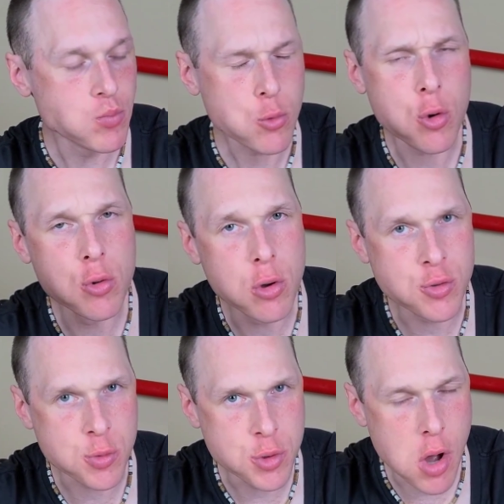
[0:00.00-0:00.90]
Now, who
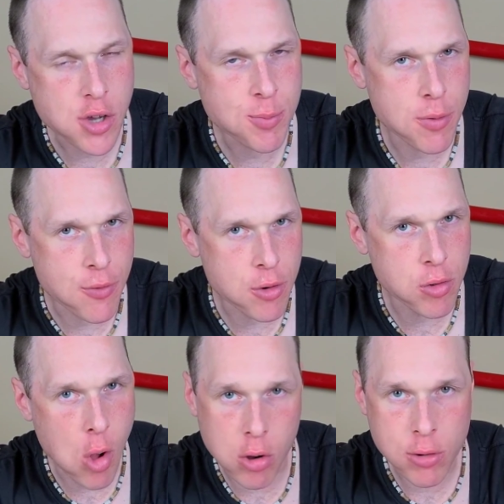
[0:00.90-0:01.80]
knows, would you guys prefer
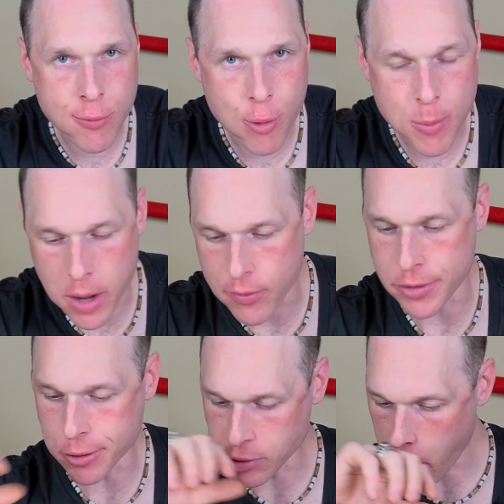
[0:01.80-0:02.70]
longer format
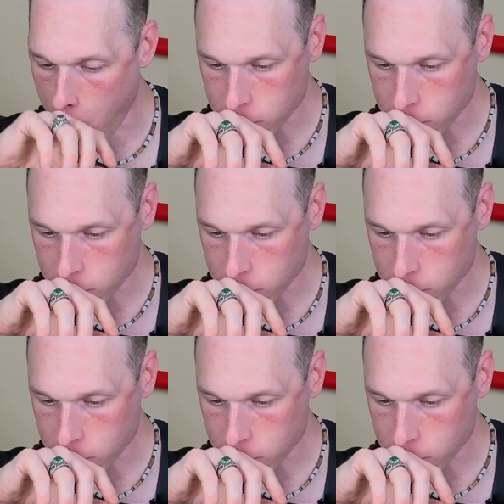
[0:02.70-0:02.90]
videos?